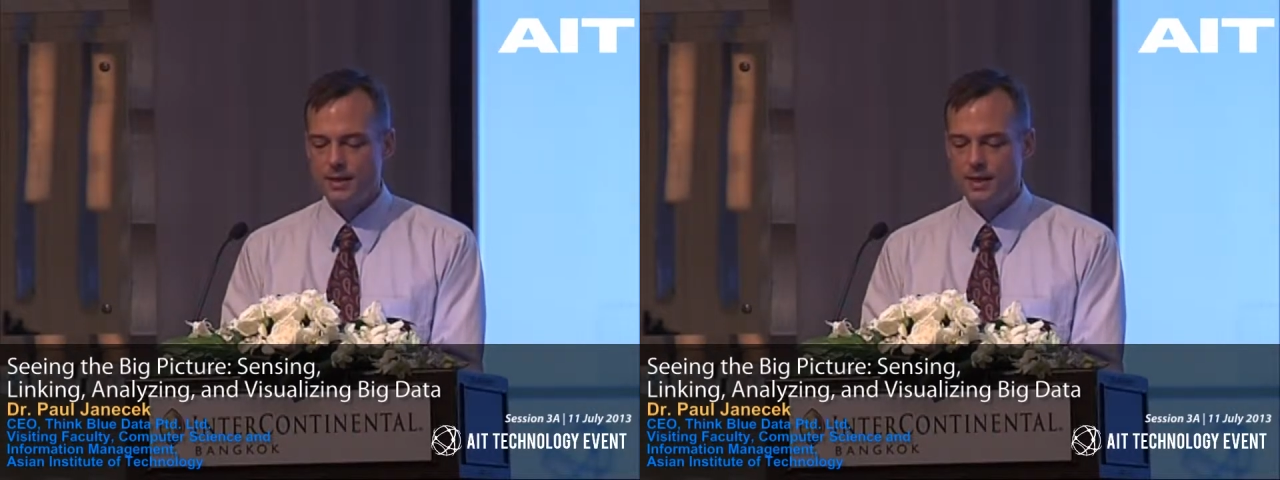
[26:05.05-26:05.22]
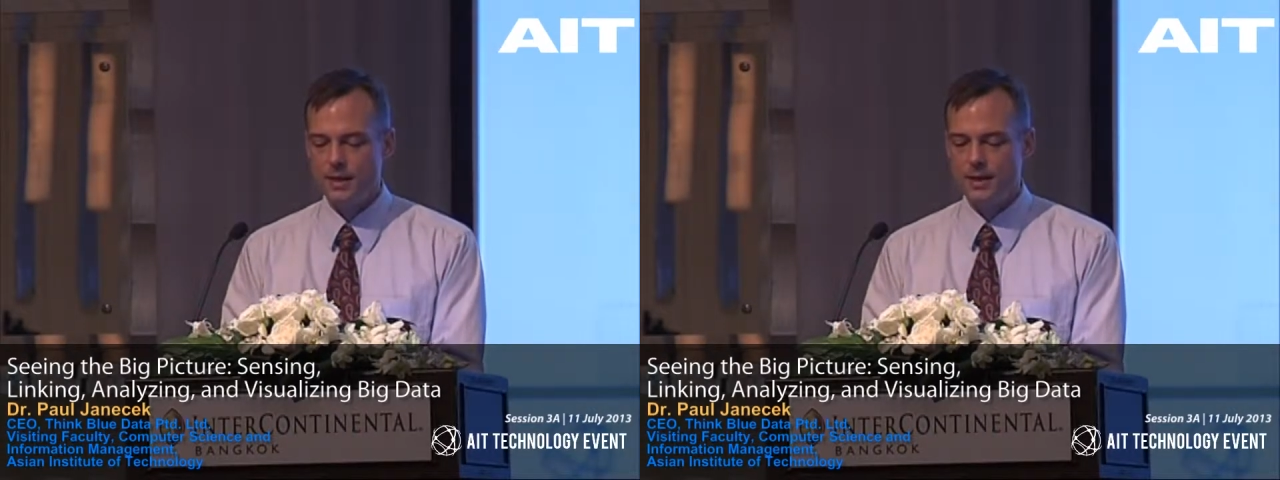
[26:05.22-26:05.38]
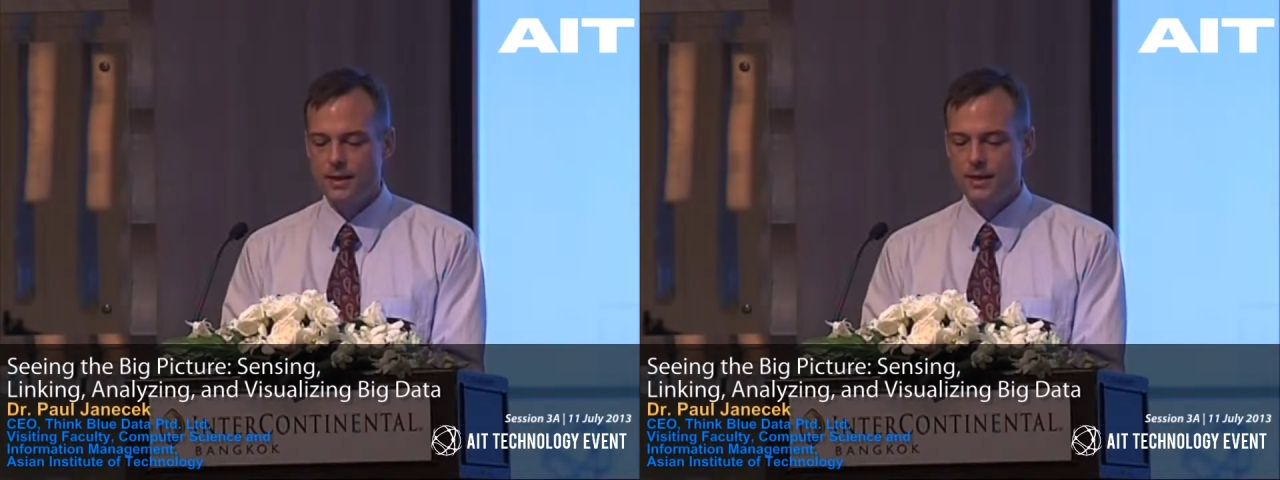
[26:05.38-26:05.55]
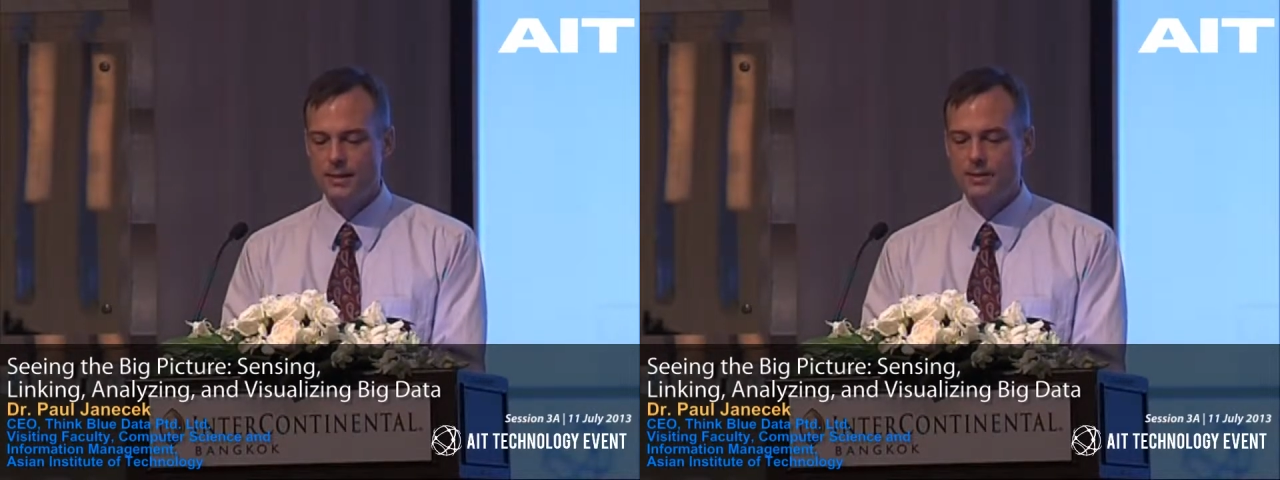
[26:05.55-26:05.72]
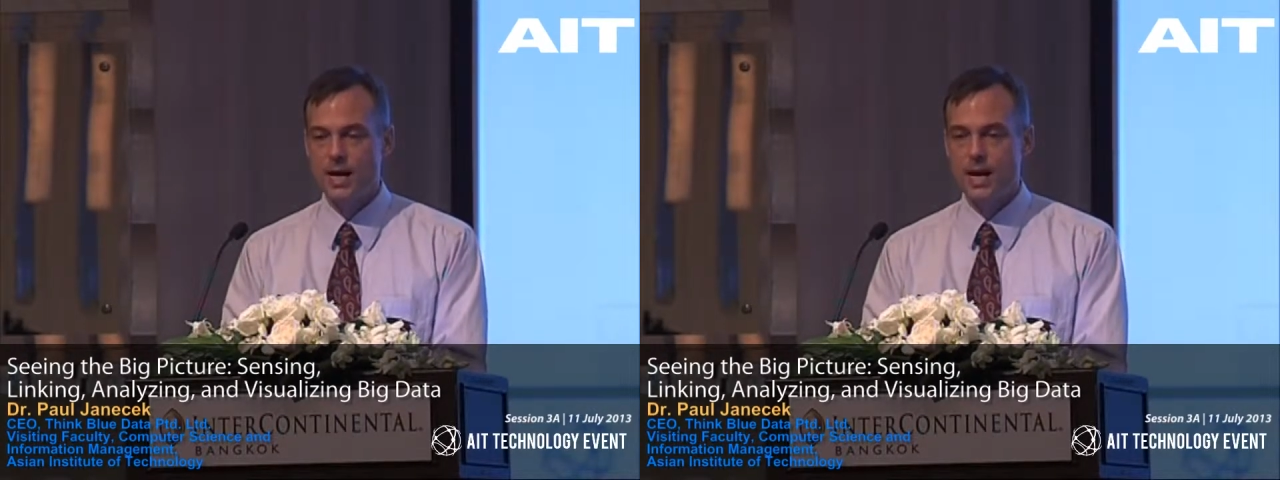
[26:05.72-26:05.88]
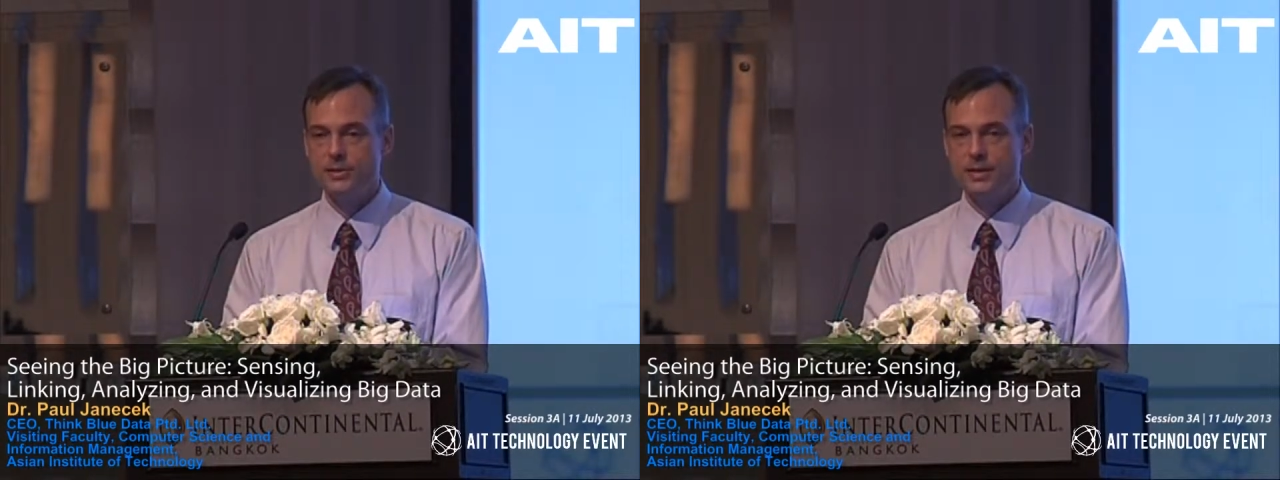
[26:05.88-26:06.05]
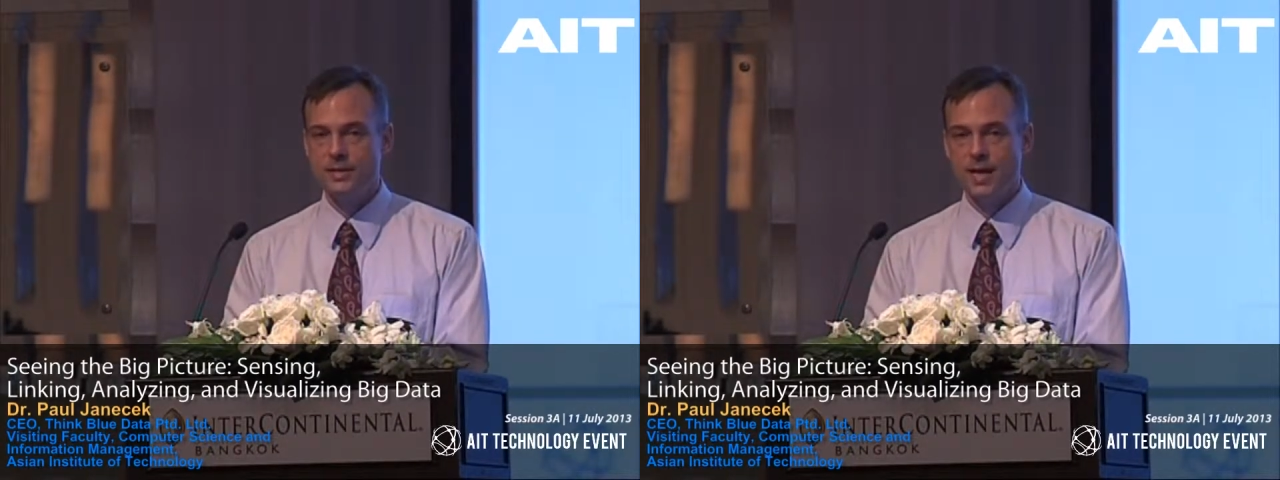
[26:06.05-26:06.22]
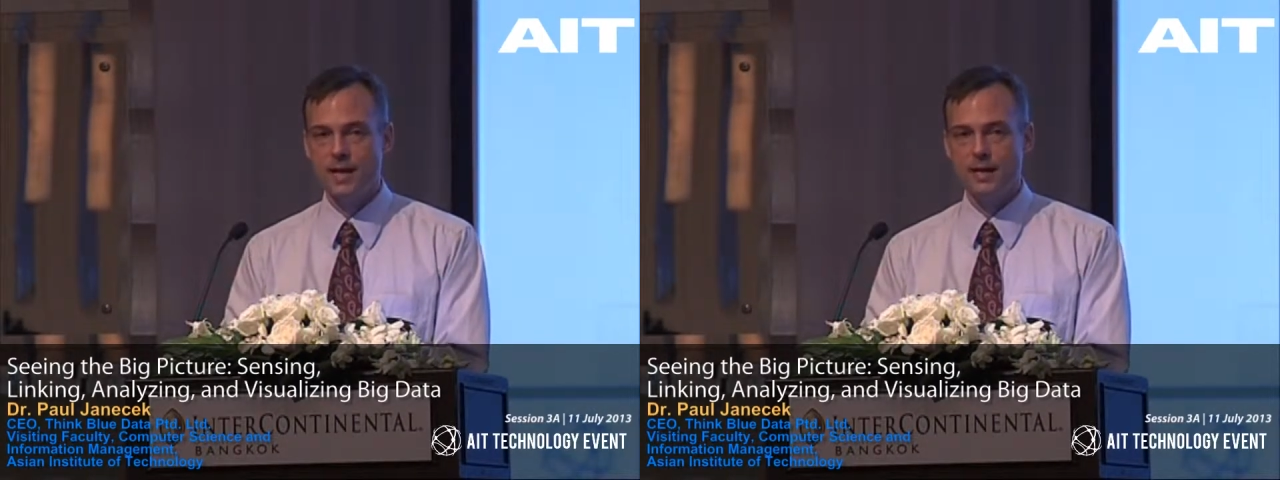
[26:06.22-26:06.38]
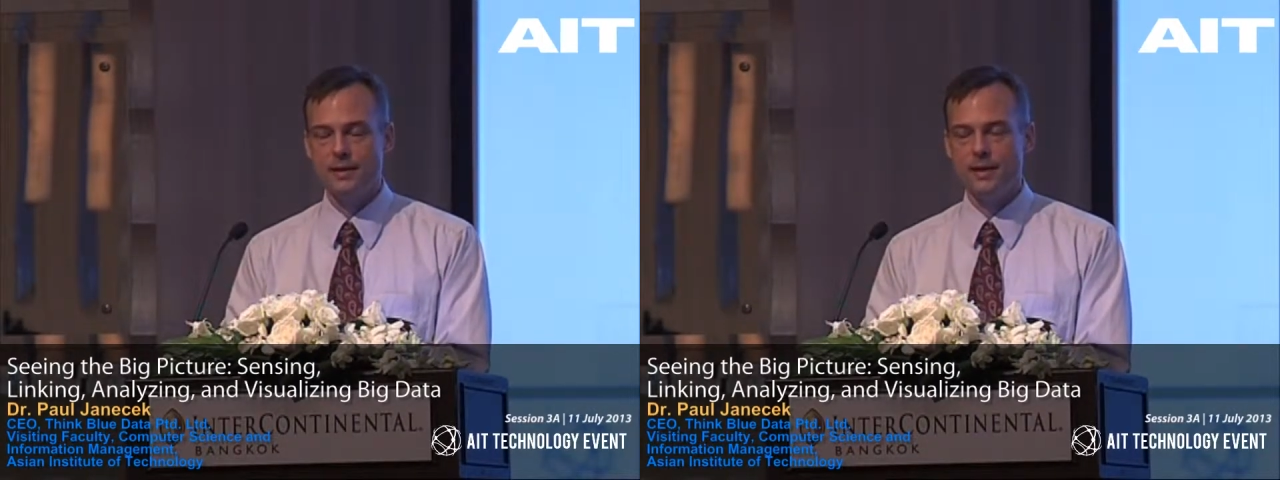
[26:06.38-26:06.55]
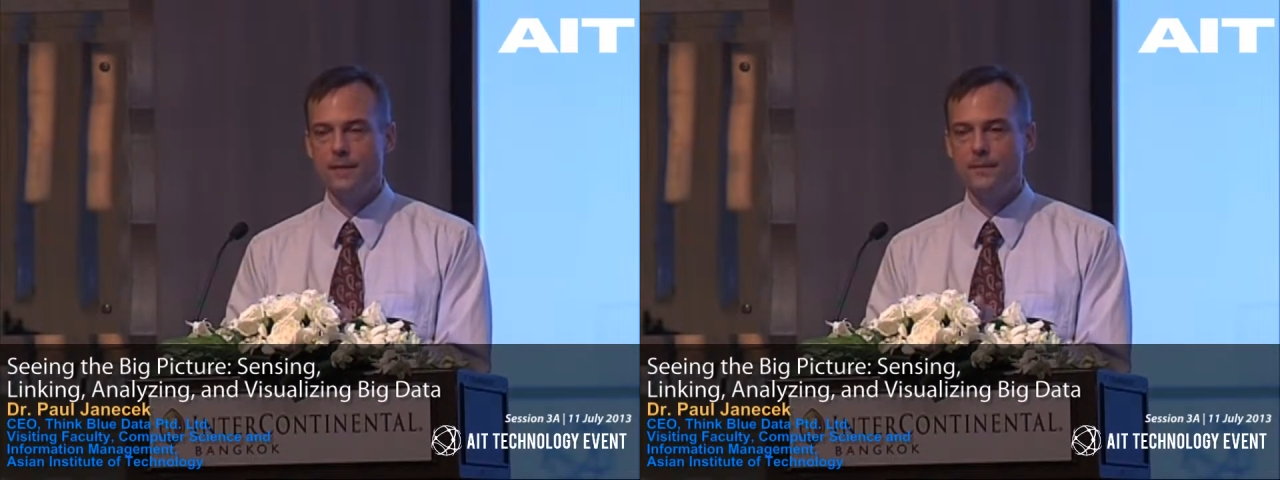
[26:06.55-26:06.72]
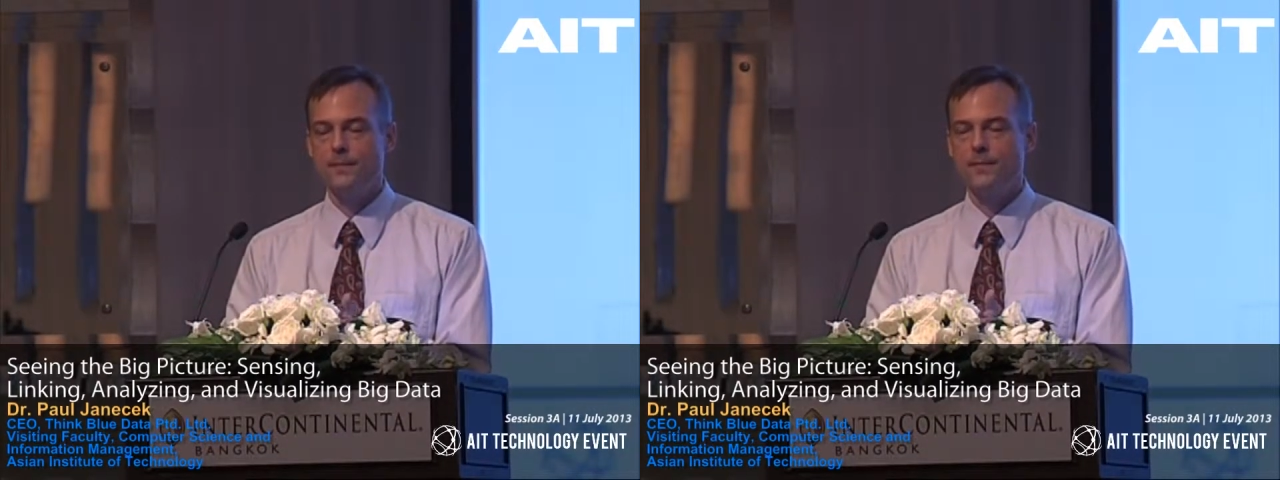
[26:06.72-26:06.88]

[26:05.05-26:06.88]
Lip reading: a challenging side on the